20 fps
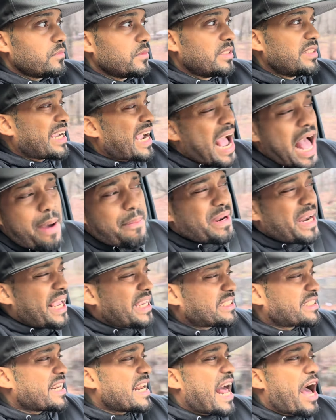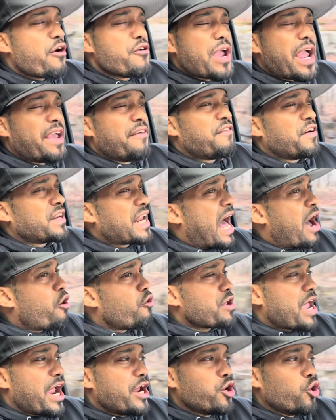The combination now, if
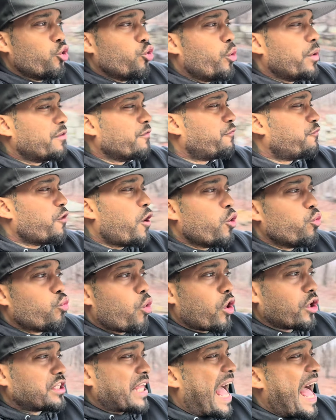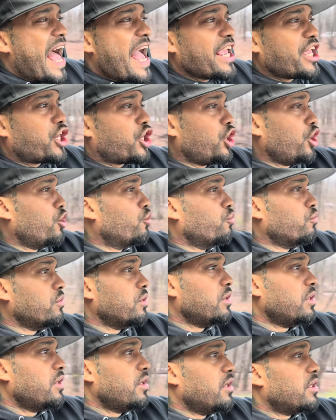Naoya Inoue, the footwork, the IQ,
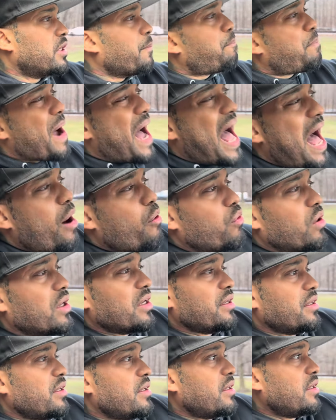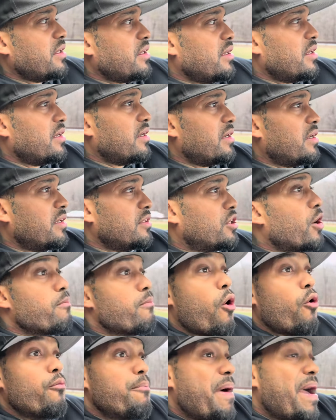the power, the
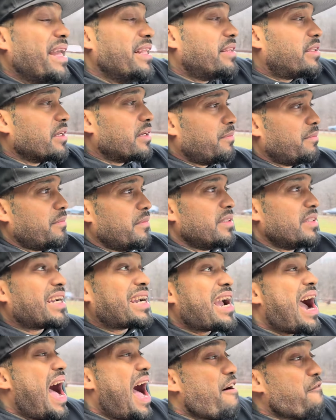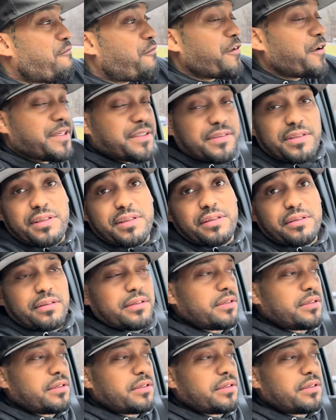momentum, the confidence.